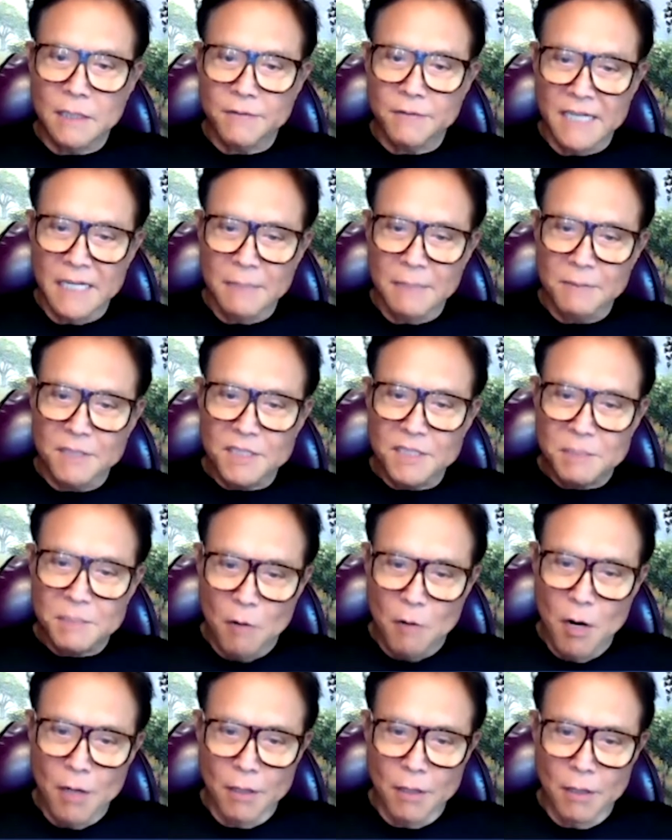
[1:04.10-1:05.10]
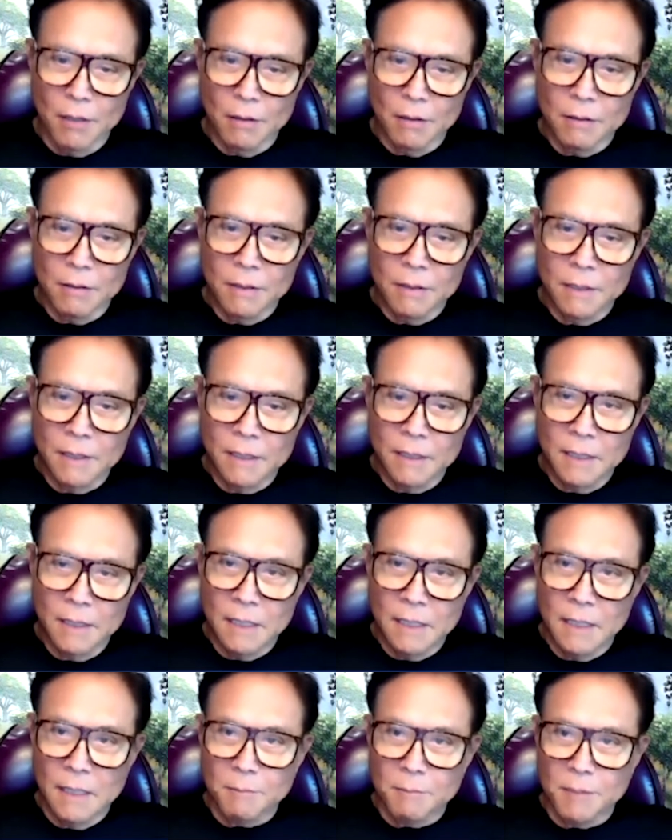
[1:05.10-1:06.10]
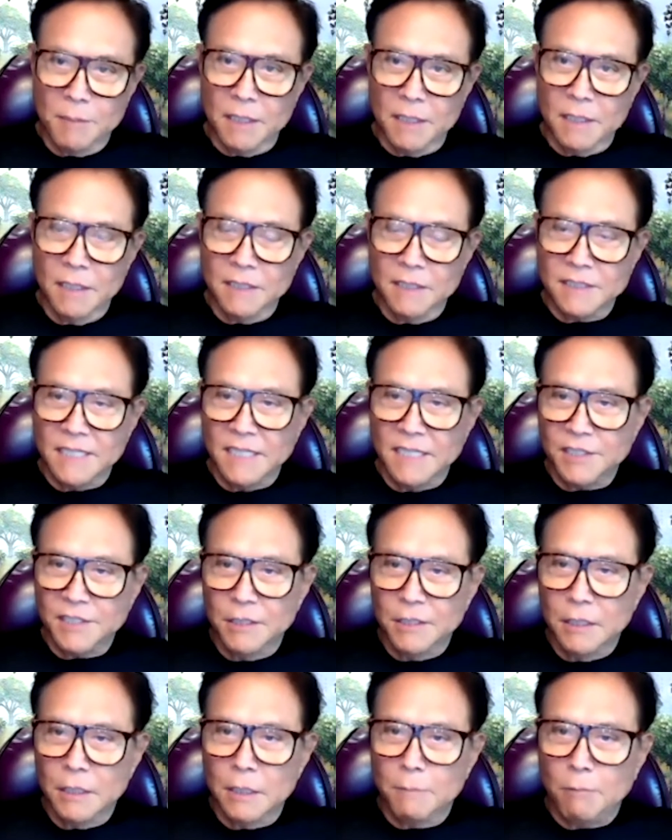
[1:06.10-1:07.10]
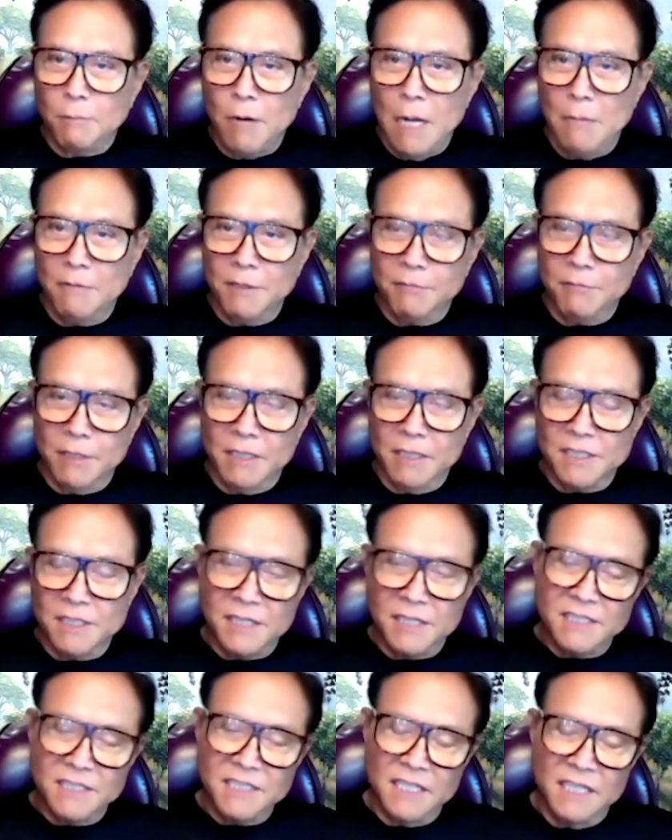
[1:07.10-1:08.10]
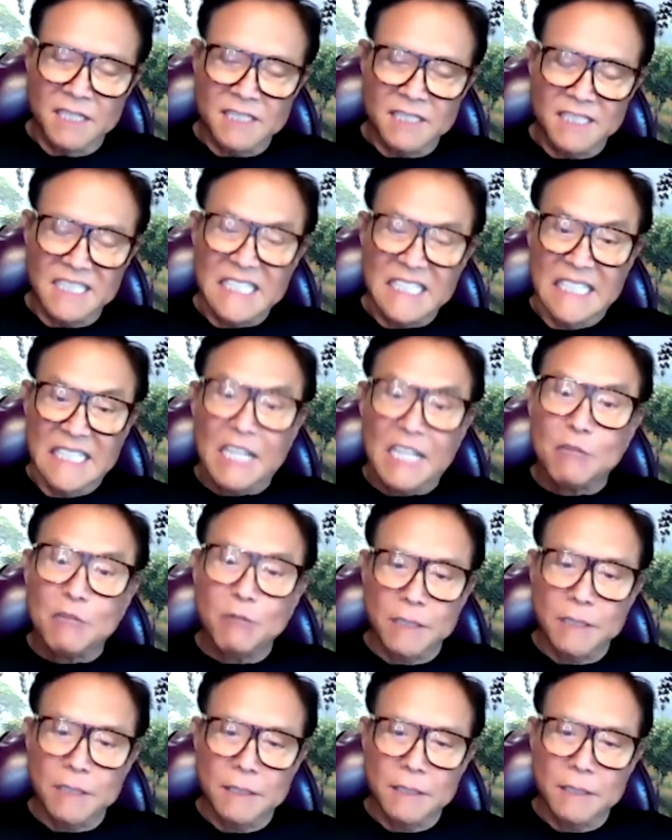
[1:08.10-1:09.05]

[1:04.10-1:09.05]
got to be smarter because, as you know, the problem with real estate is illiquid.